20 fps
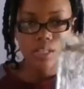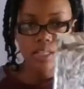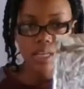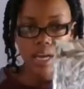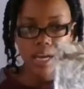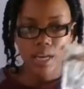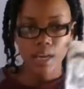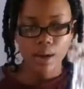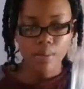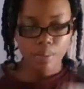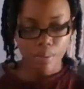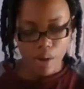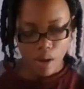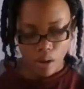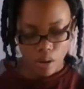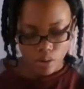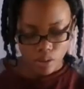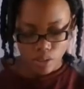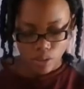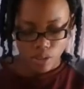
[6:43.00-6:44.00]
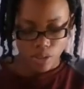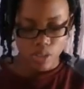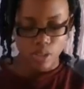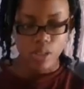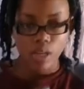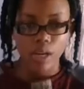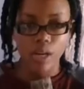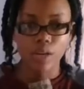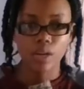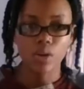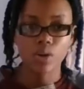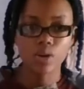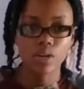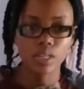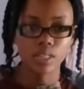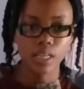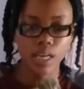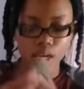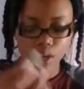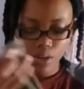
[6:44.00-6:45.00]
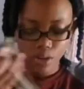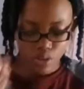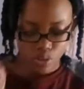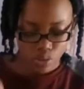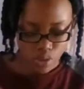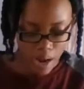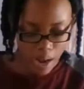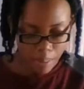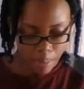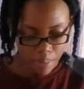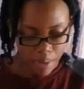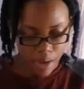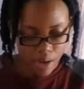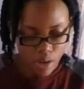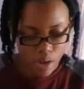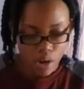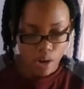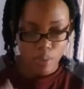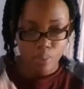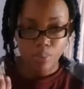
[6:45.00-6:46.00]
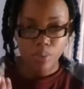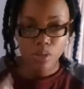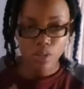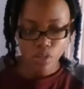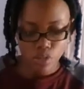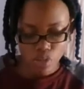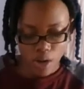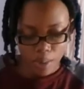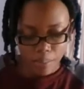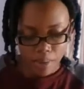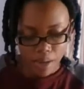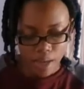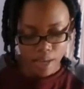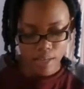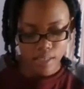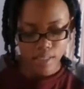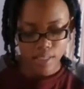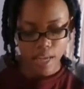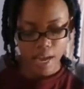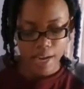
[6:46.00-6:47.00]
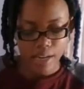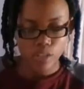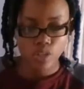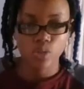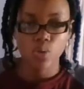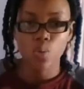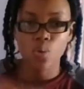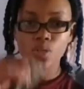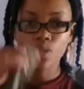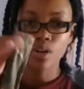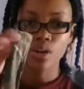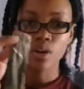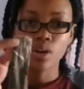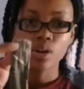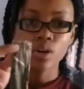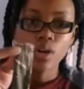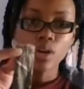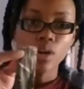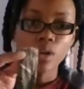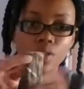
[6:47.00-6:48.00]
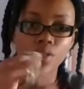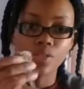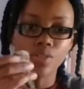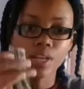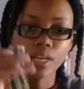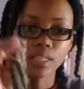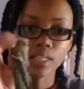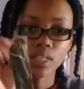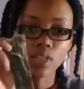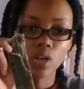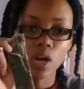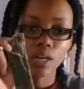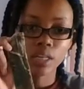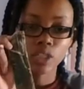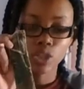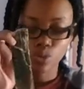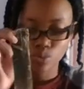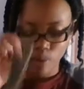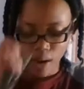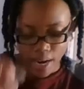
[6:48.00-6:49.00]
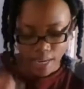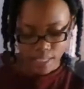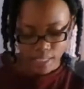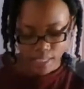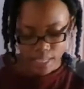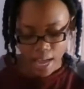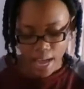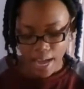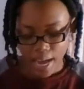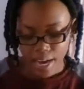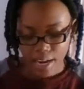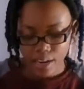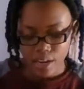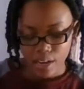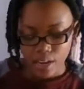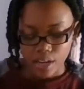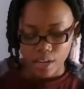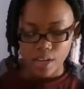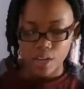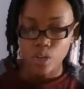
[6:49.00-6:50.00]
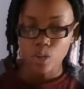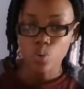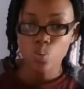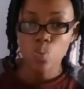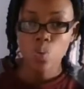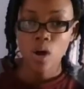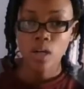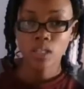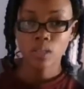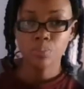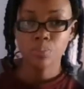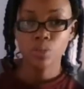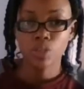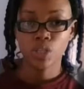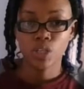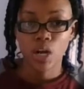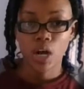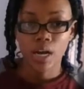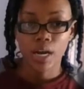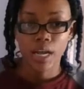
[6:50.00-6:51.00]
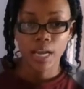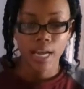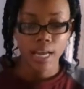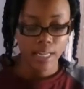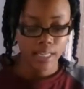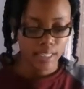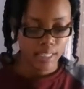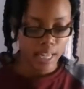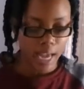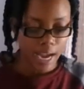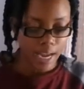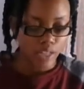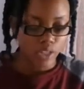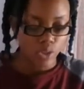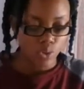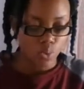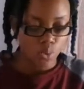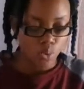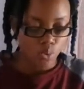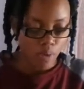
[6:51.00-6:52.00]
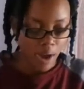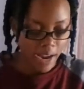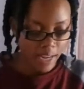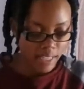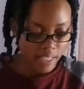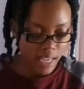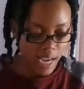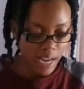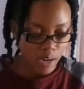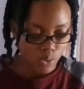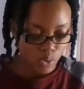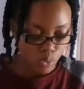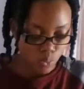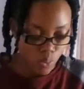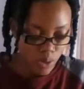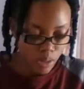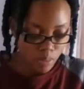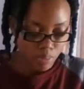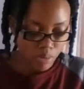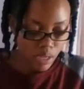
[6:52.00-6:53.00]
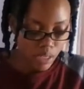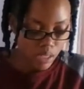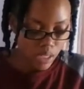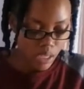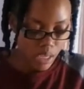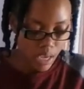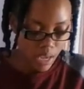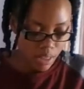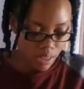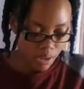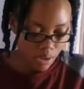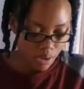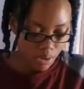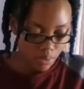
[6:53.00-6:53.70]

to take your pouch and you're going to take your strap and you're going to put your strap inside. So this is on its right side. You want to push it on the inside, so right sides will be together.